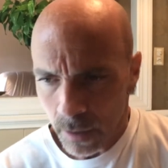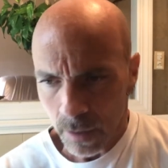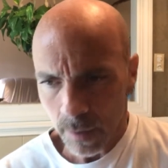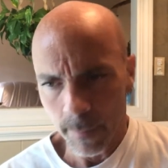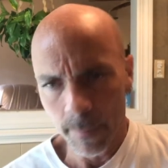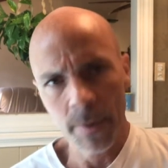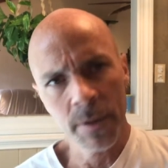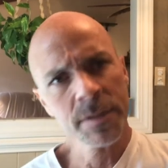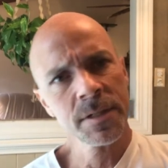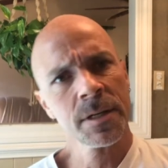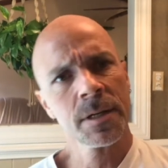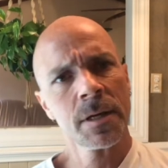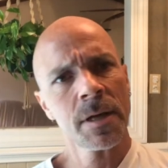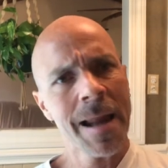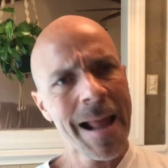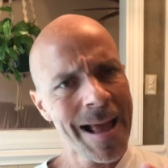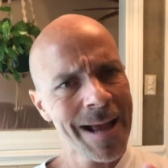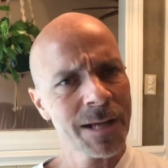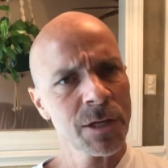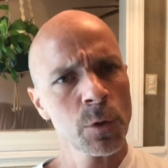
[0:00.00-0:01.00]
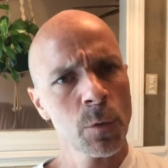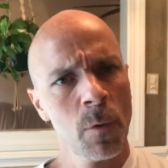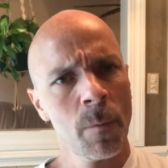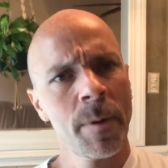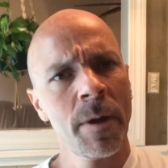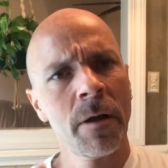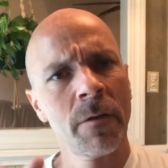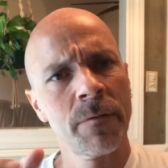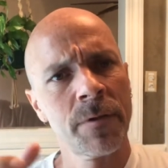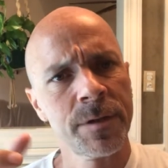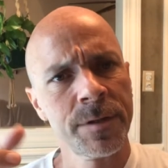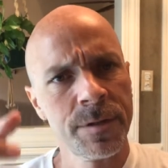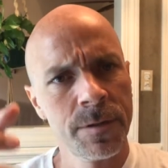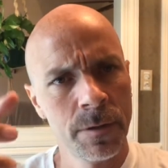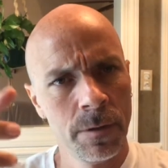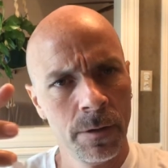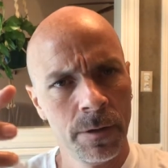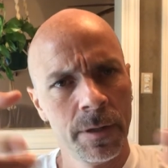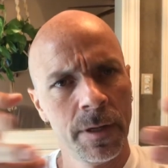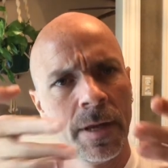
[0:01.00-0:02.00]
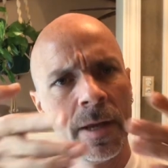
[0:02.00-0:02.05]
But an actual pelvis, you're looking